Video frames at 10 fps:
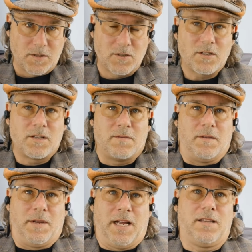So let,
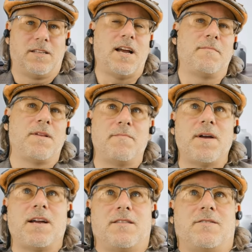let me get the timeline
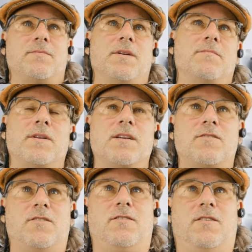back a little bit
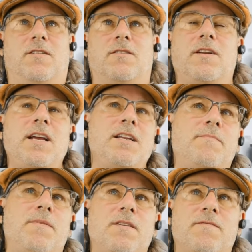because you're, you're at
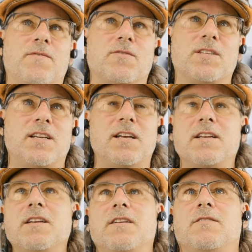ADP for
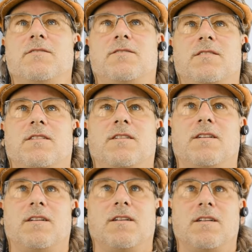10 years.
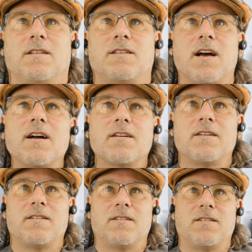
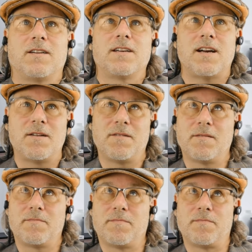Docker kind
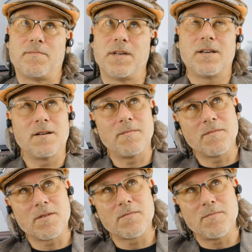of
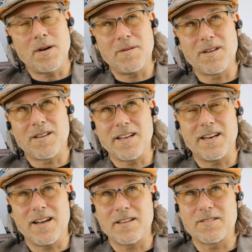becomes publicly
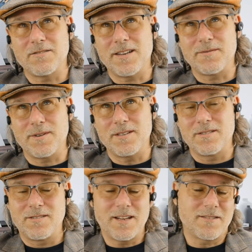announced around
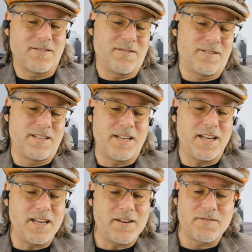what,
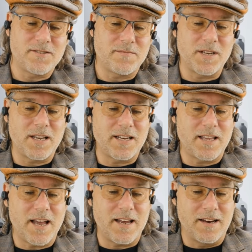2013 or something like
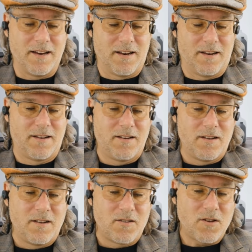that.
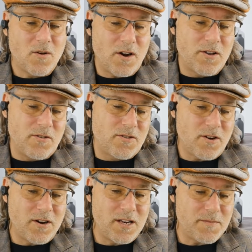So are you
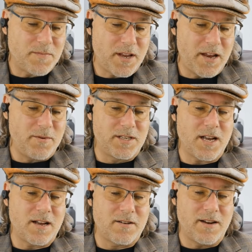starting to play with
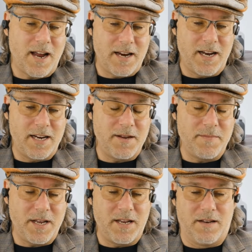Docker at
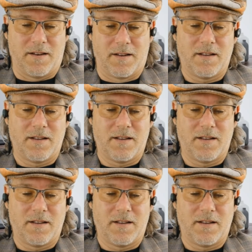ADP?